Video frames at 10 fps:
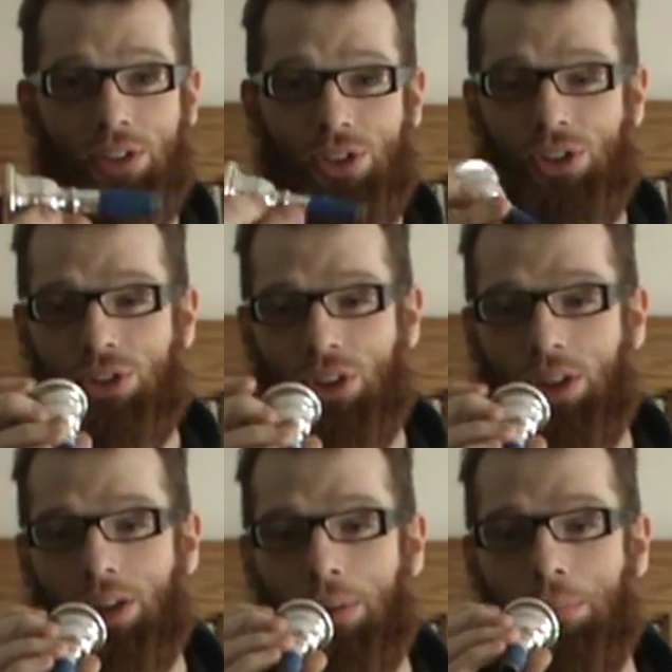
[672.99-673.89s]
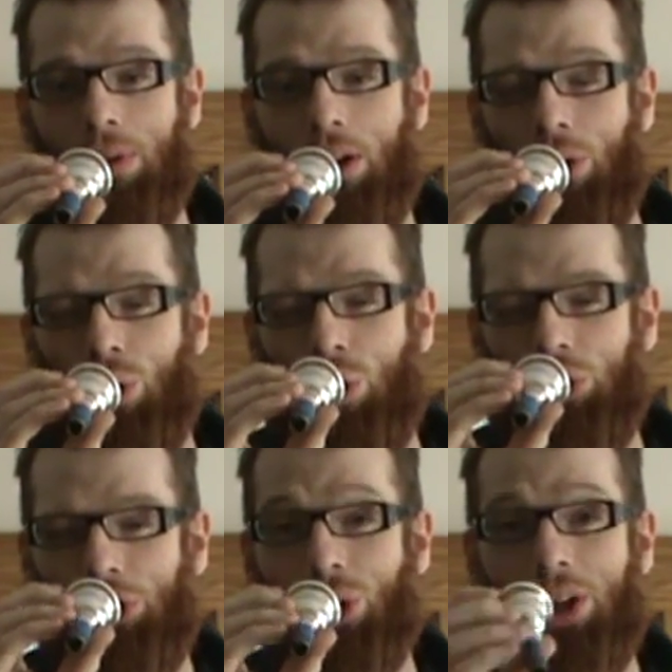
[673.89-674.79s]
This is an
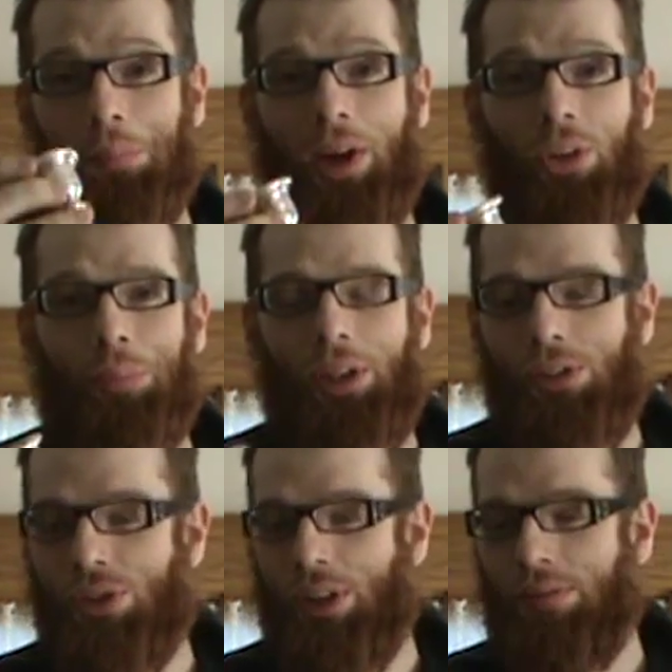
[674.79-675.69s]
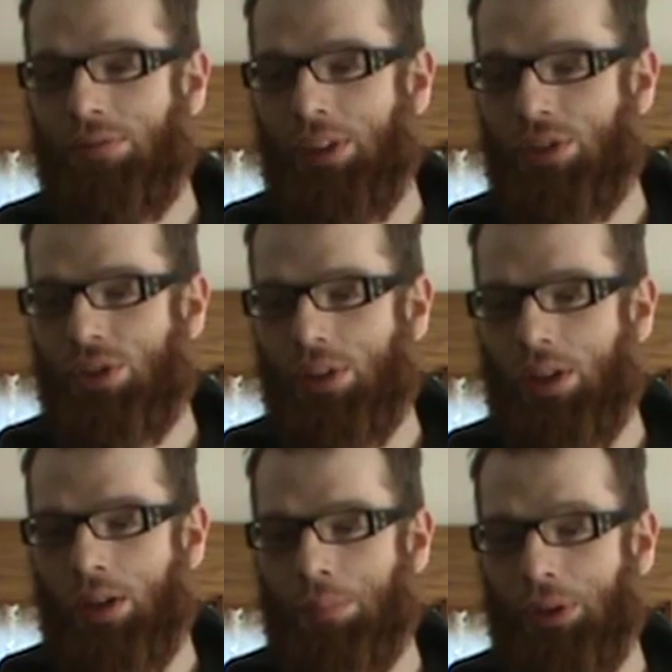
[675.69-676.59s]
old York mouthpiece that fits
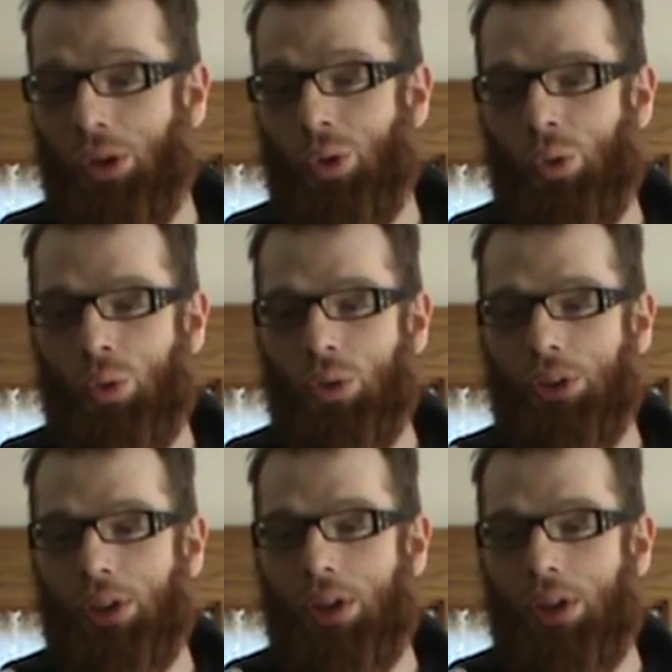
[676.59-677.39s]
the old